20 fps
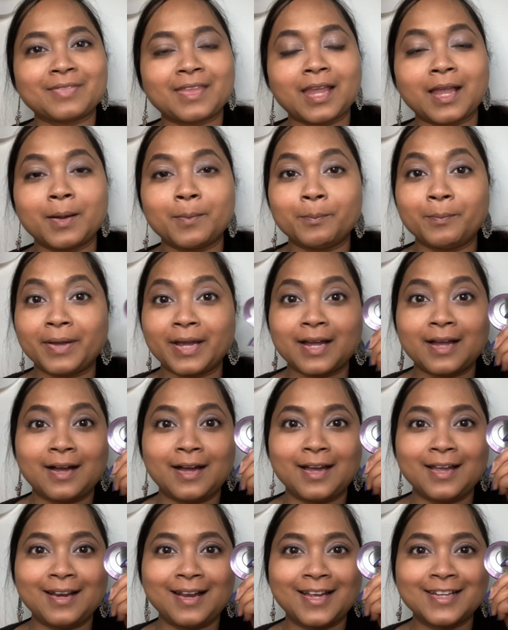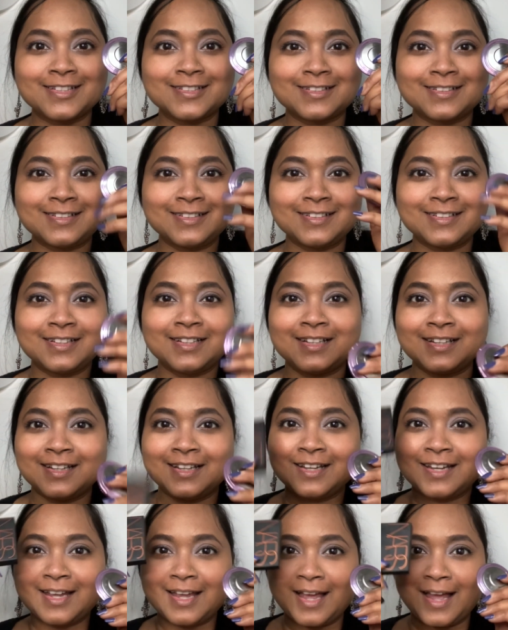Becca Highlighter
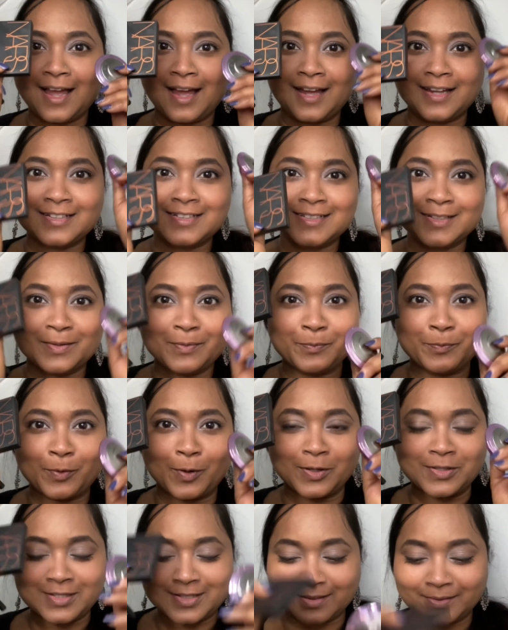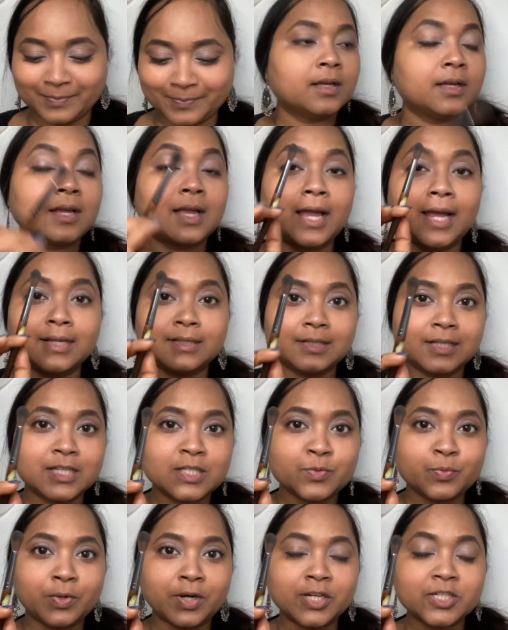and Bronzer. And this
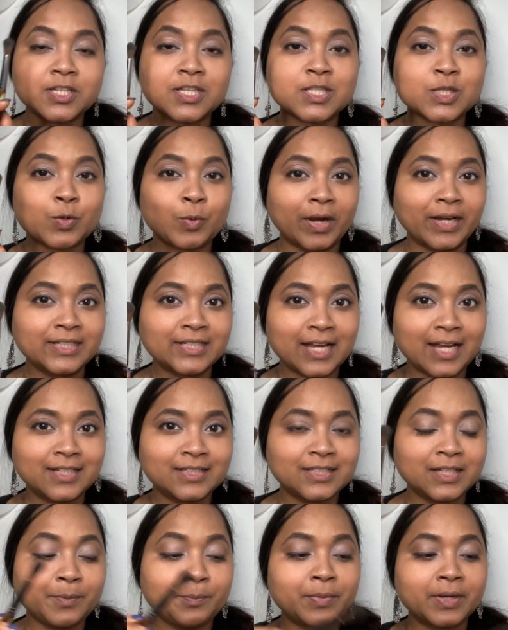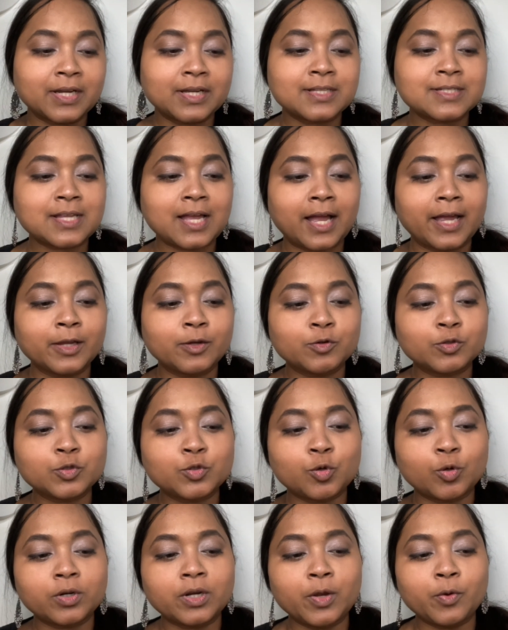brush is quite handy because I could
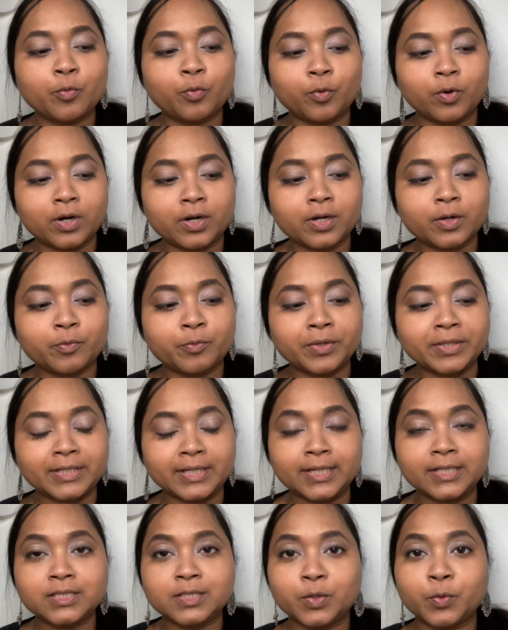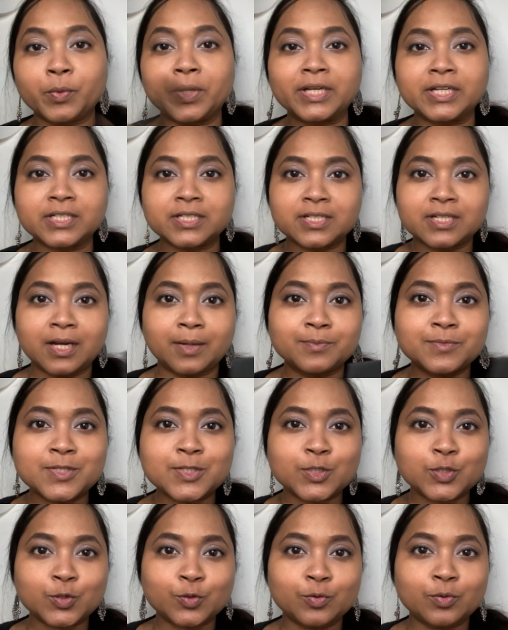totally work with it when it comes
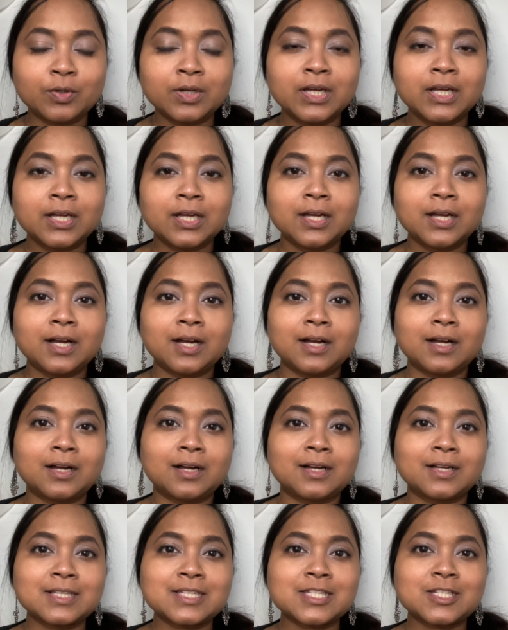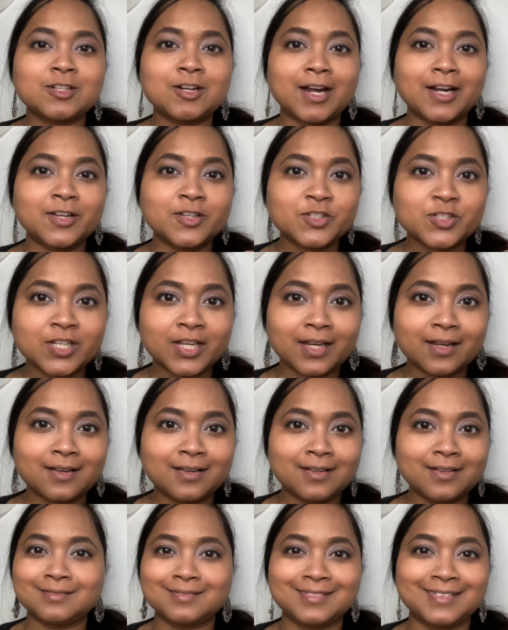to strategic
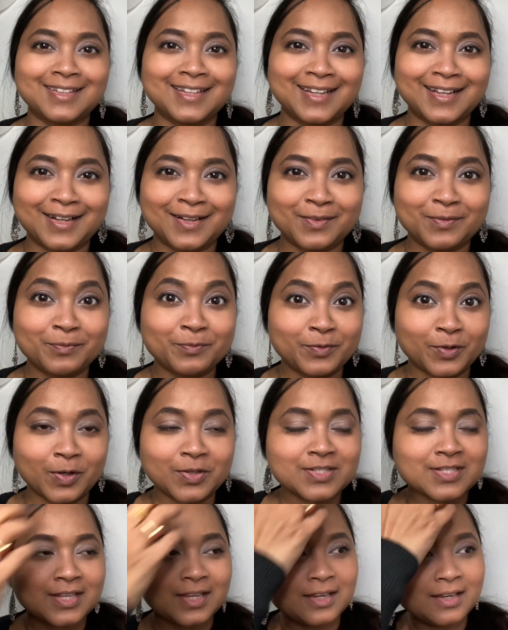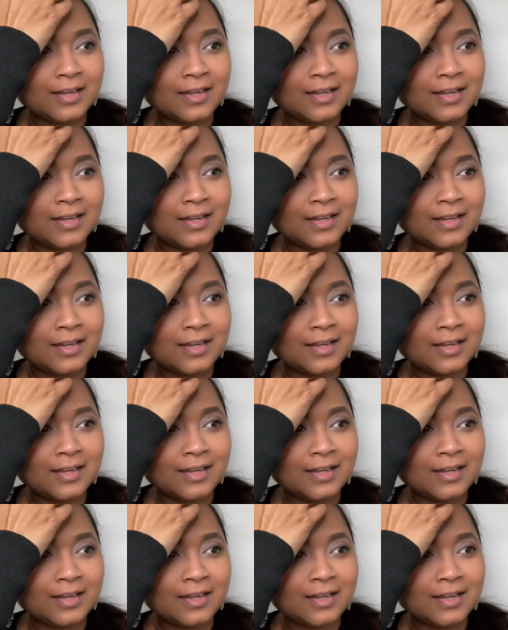bronzing,